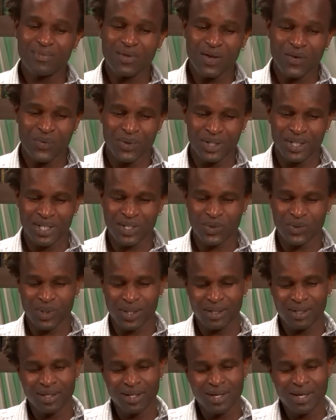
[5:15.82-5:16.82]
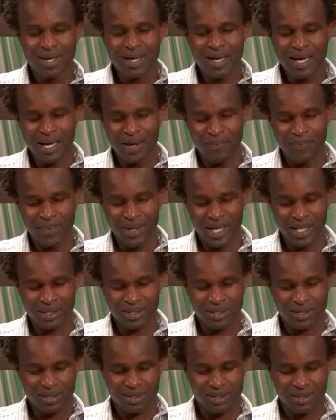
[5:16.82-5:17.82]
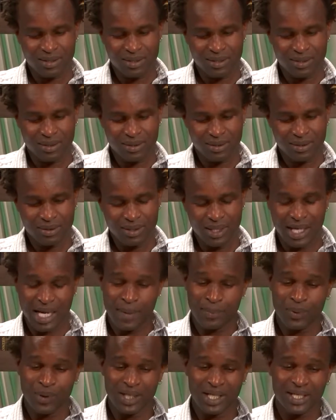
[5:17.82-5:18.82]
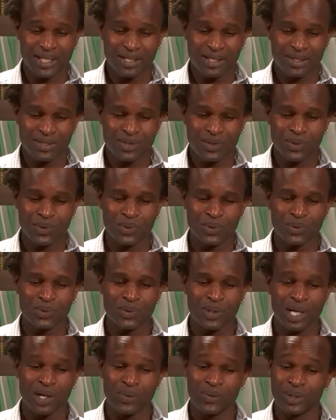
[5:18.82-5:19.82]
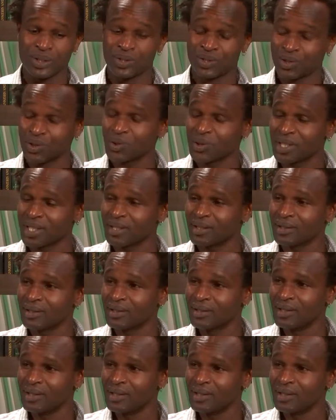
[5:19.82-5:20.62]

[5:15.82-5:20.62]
with this one, I met a couple ladies who I was shooting,